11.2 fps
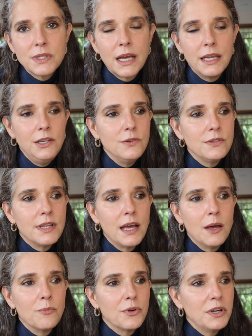I use
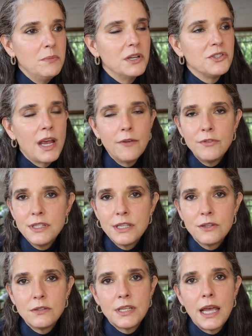them pretty much every
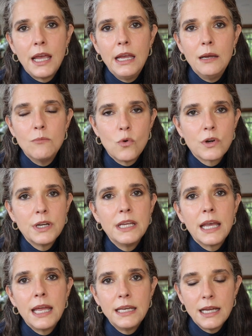single day,
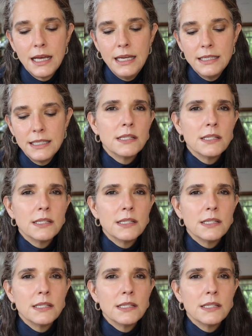morning and night.